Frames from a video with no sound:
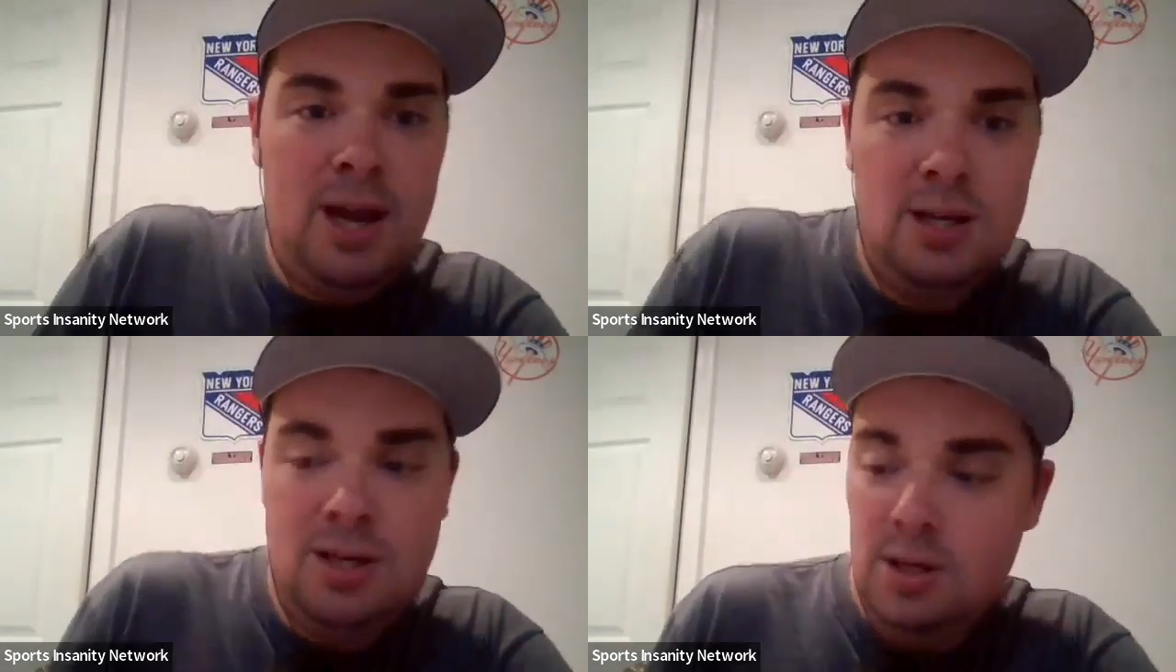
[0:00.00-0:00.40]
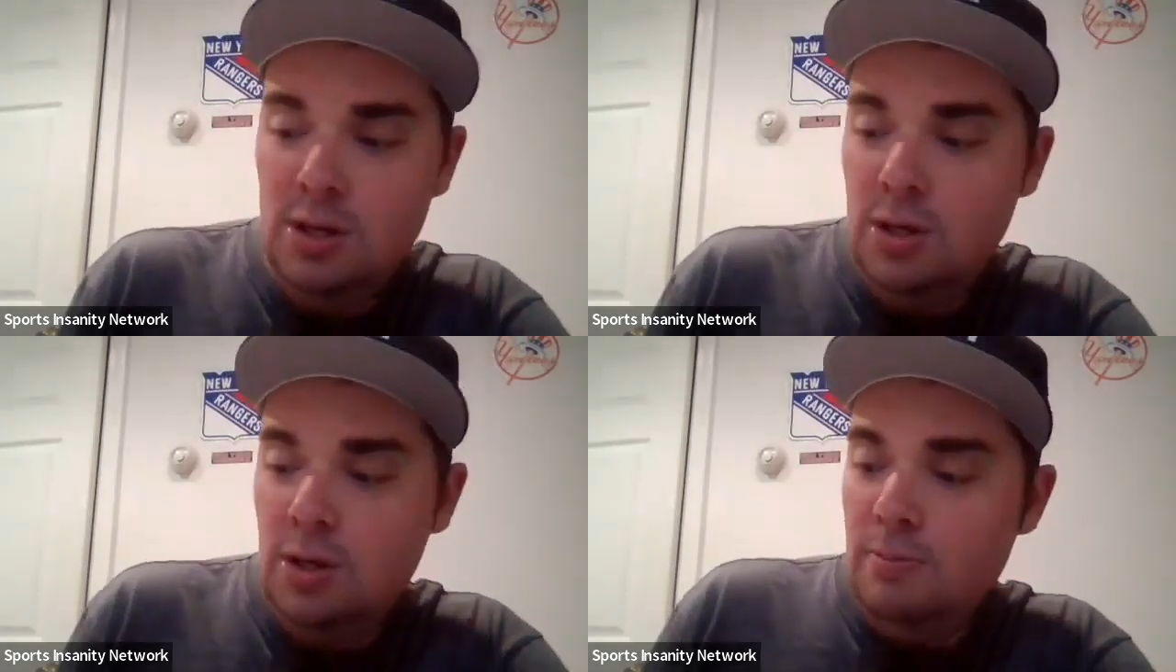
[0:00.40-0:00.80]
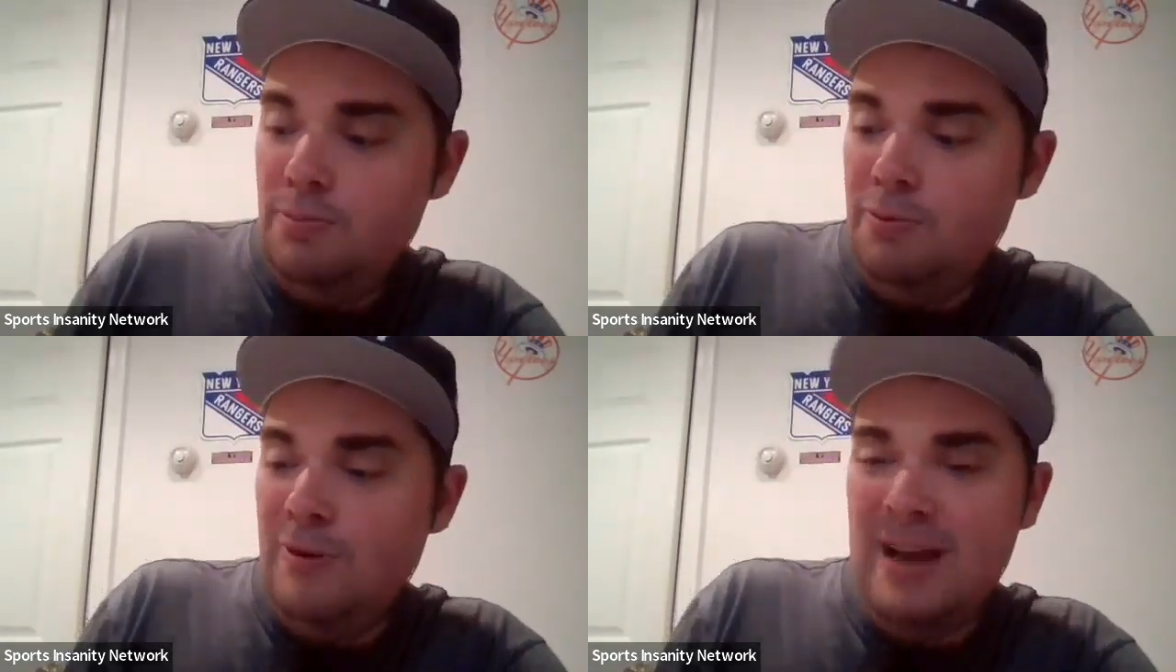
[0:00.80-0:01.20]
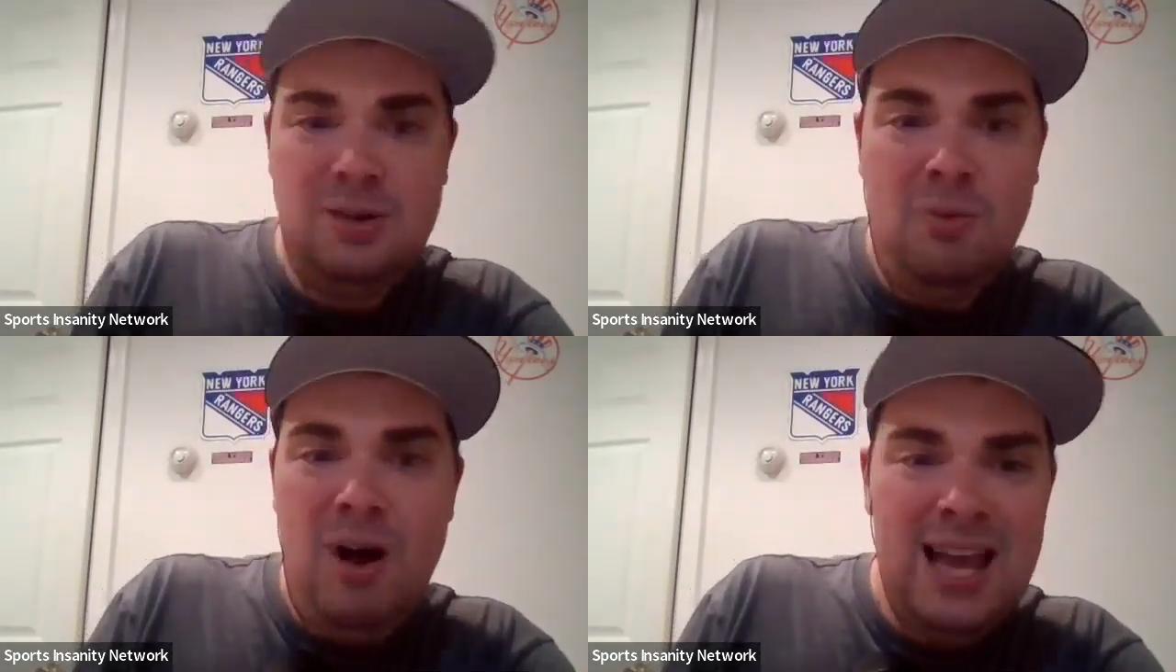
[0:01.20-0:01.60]
but
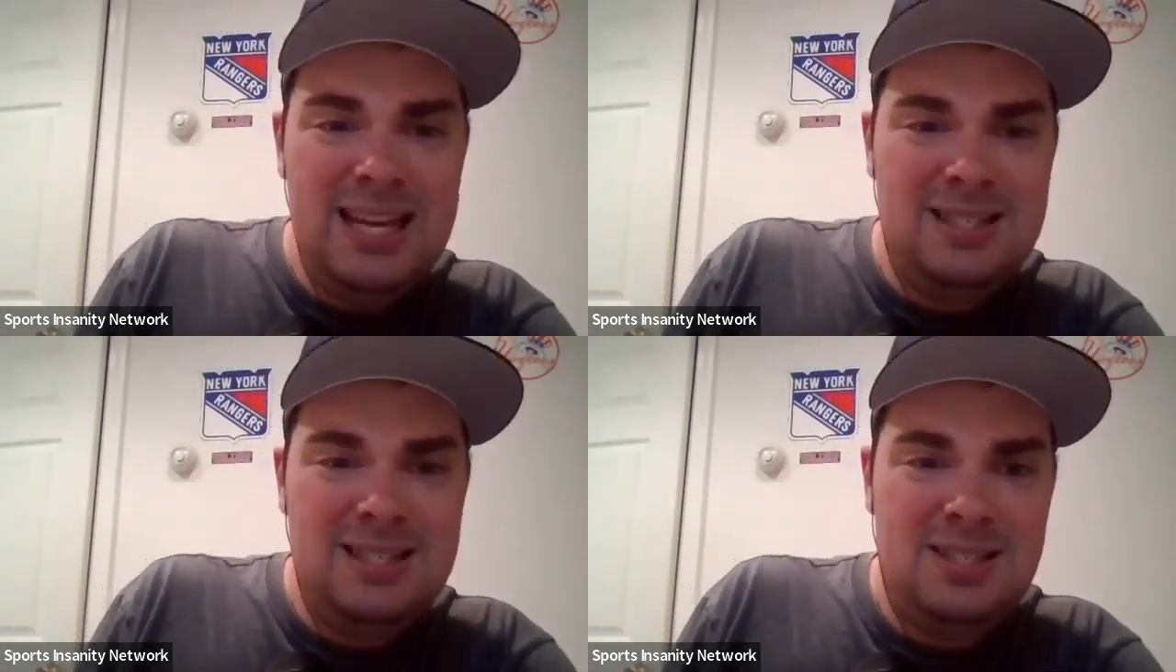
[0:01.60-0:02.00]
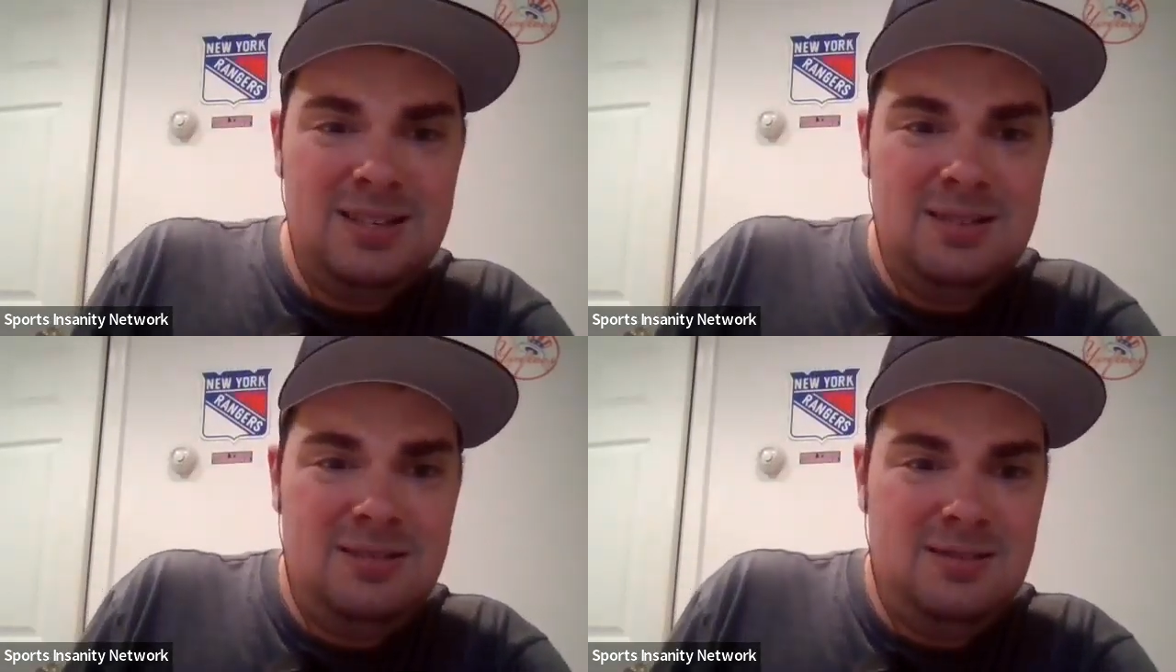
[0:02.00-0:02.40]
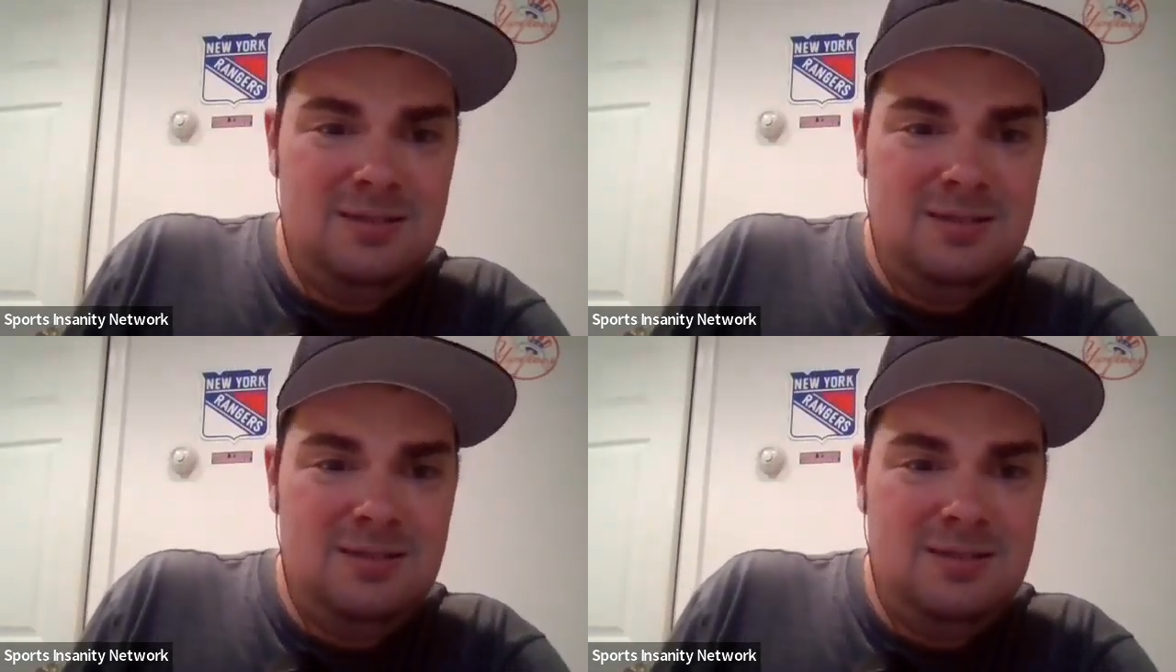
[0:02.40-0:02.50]
present-wise,